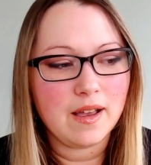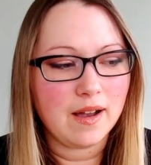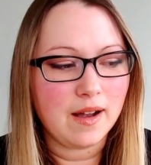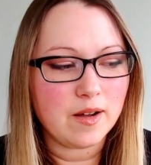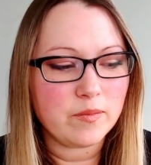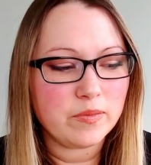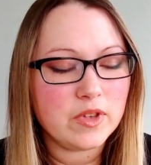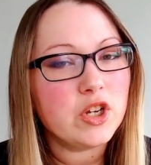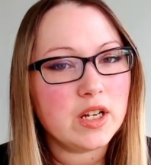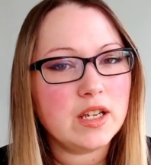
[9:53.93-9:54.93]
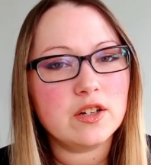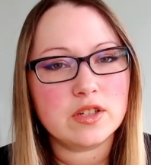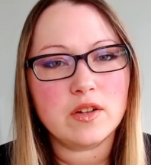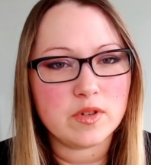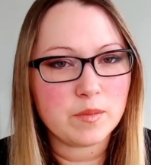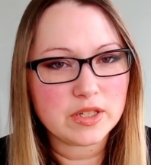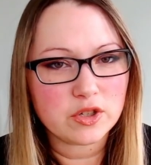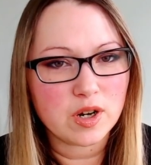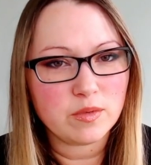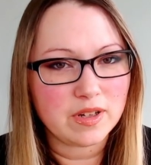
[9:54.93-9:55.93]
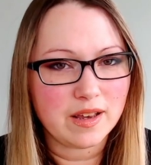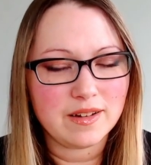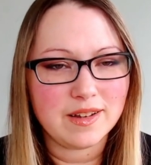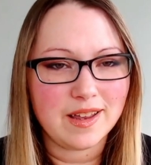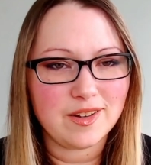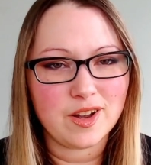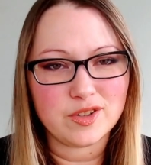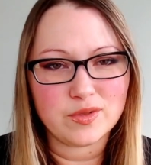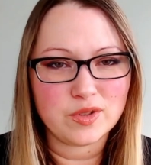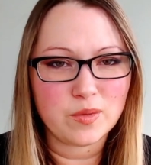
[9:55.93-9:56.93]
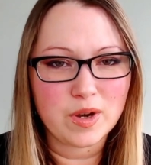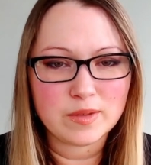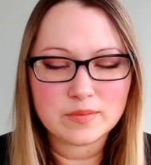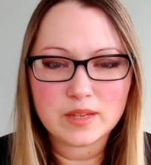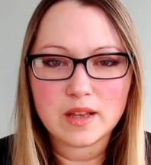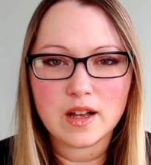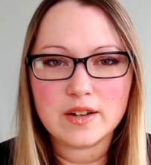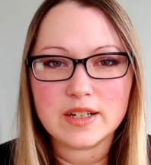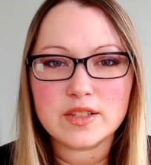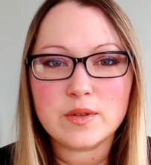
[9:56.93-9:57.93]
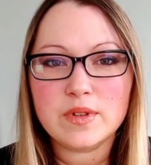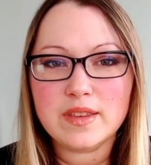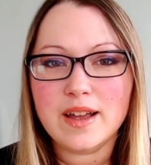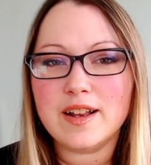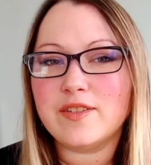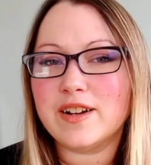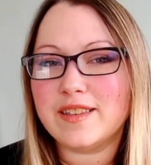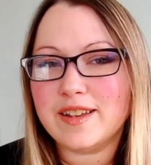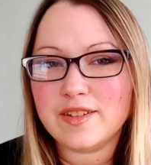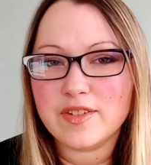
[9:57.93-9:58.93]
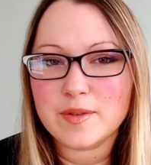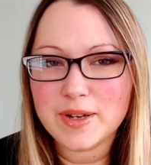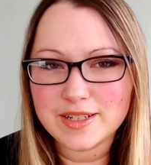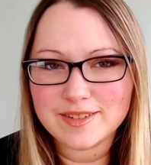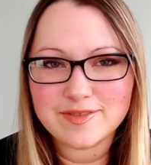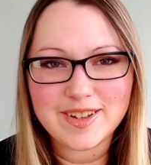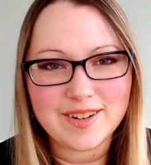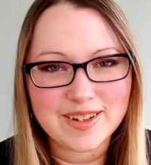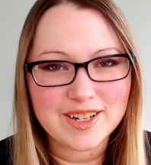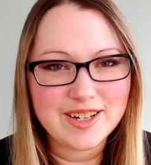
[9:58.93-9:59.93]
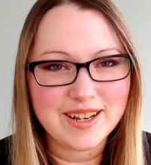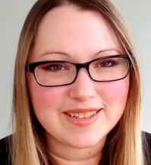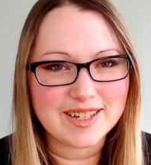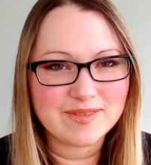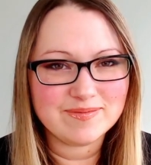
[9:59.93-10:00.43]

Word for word: you're going to get yourself in a mess of trouble and not do so well. All right, so with that, I want to thank you very much, and I'll catch you next time.